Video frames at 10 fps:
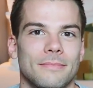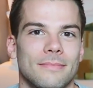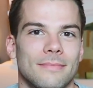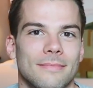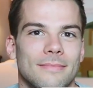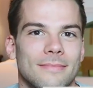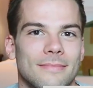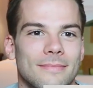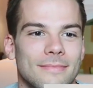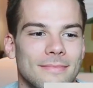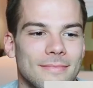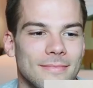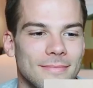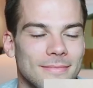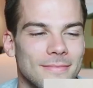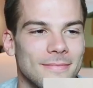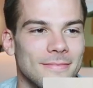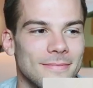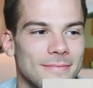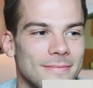
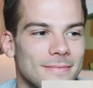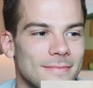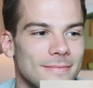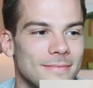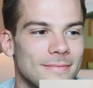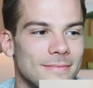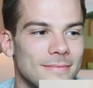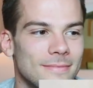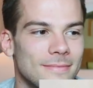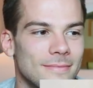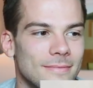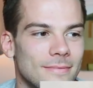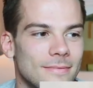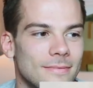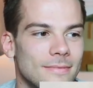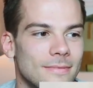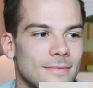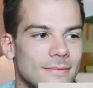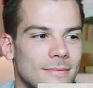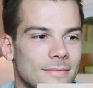
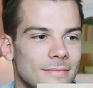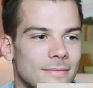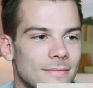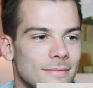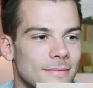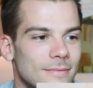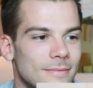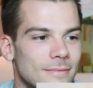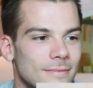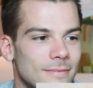This person isn't speaking.